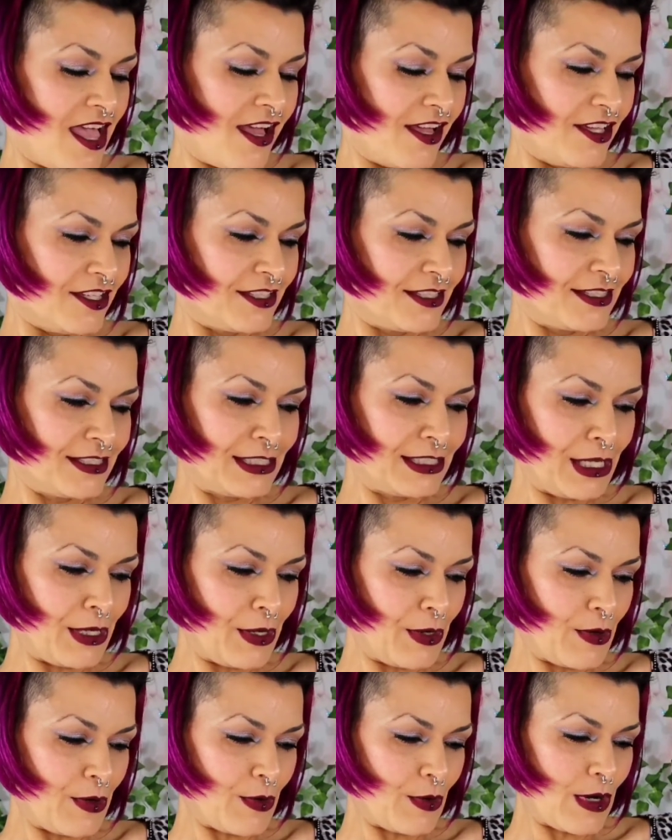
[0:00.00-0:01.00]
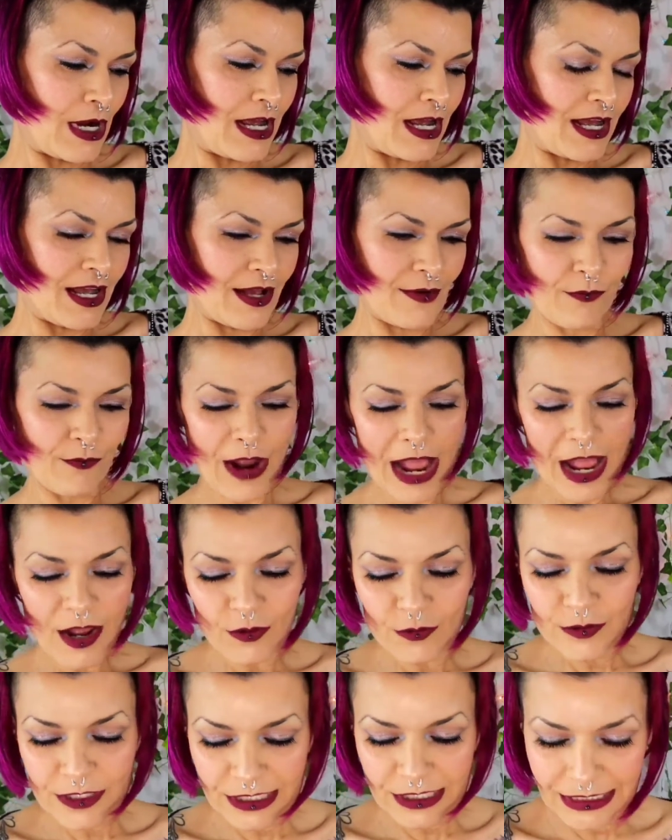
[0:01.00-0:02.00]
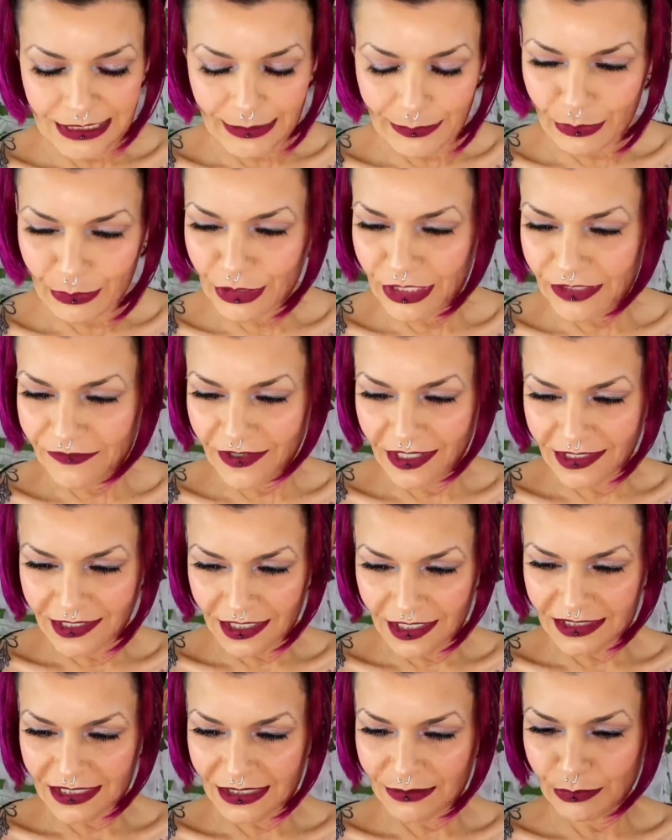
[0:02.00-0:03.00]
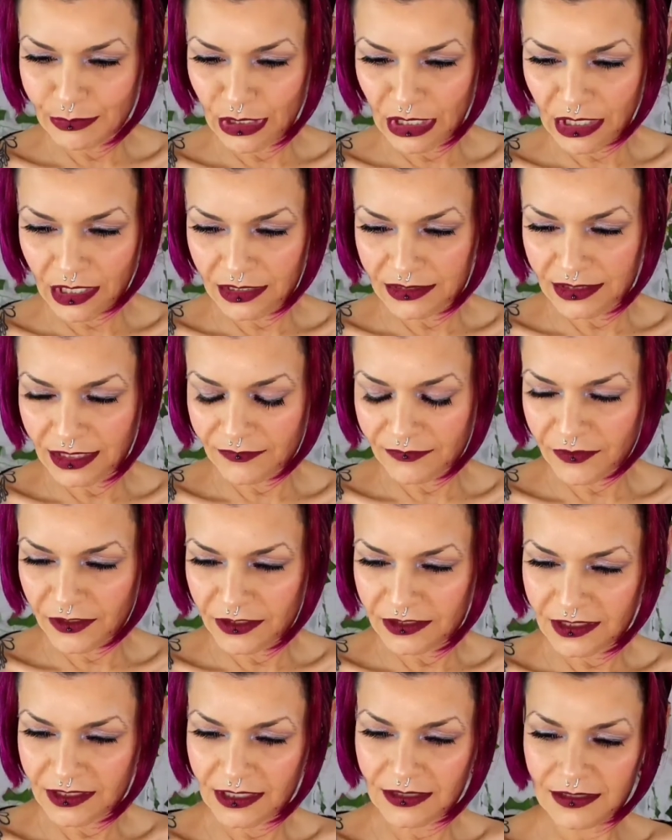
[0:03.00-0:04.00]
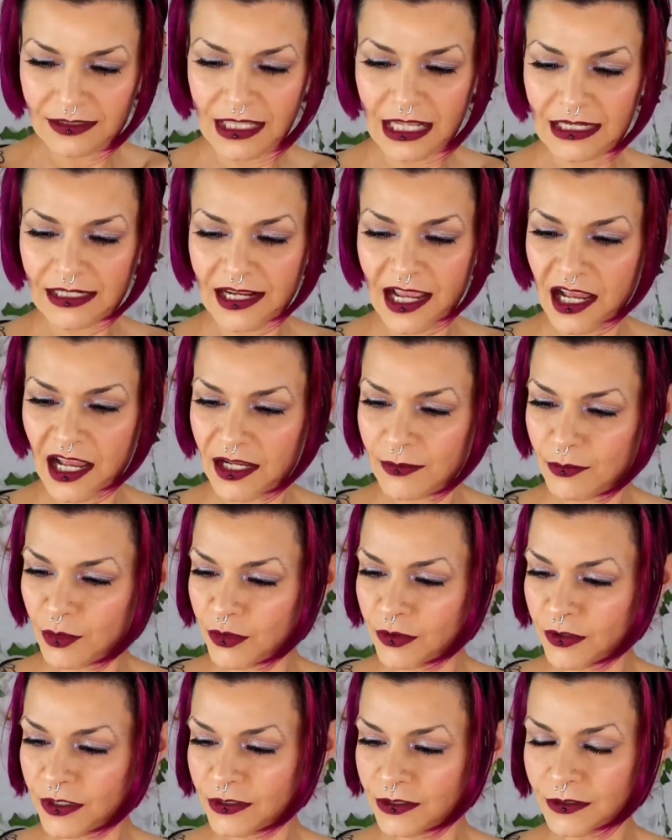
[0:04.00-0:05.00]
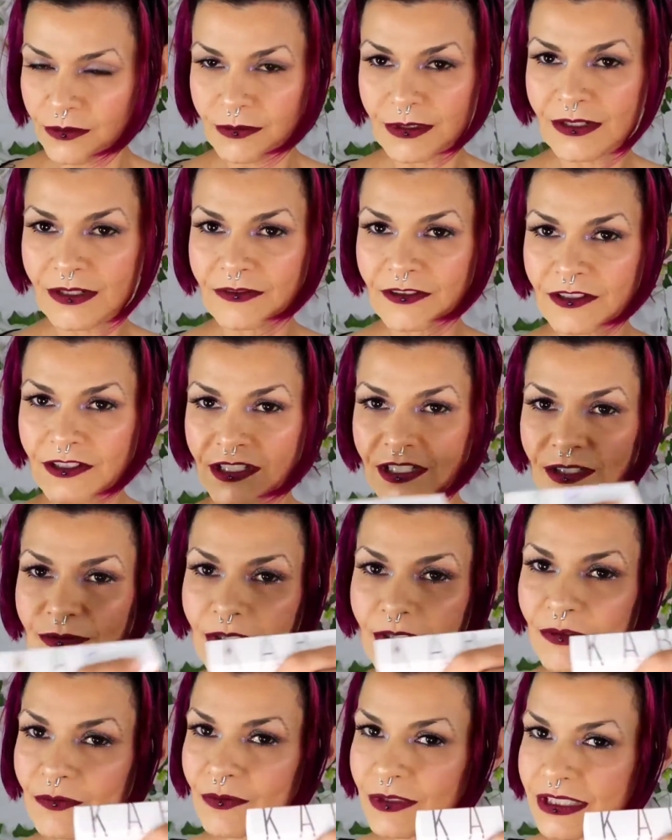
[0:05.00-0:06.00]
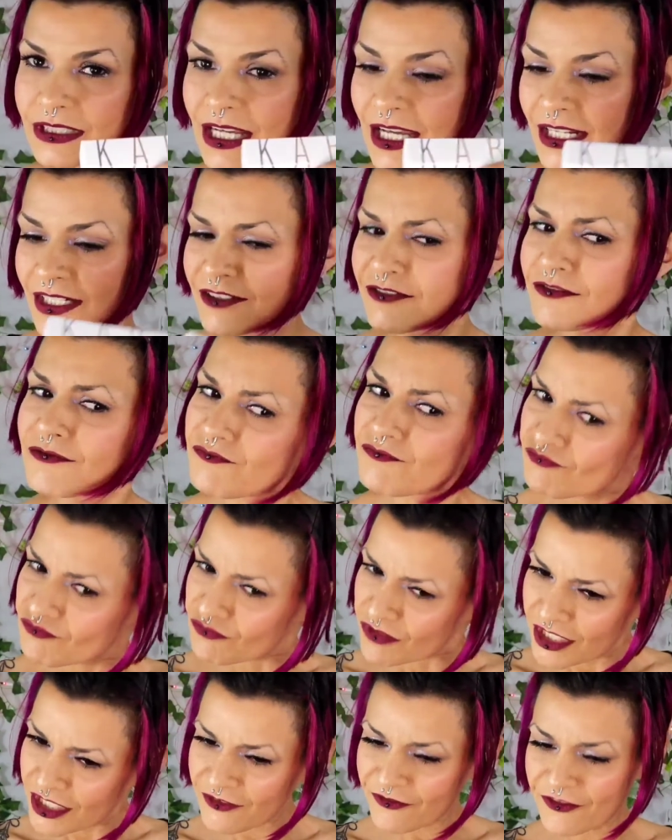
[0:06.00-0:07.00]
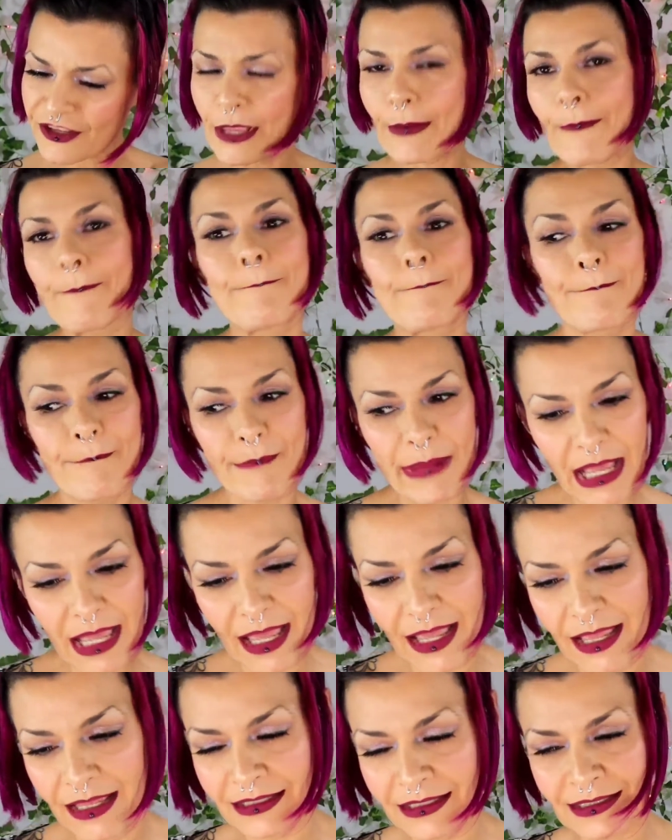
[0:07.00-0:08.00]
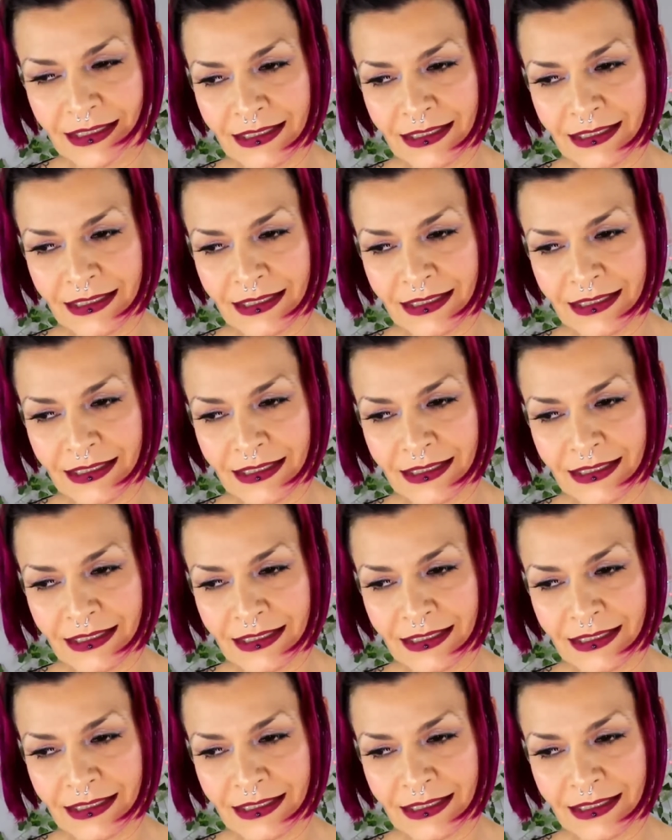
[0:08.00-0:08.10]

So, wow, this is a pretty fantastic box. At first, that KAB oil or whatever, this one was kind of iffy, but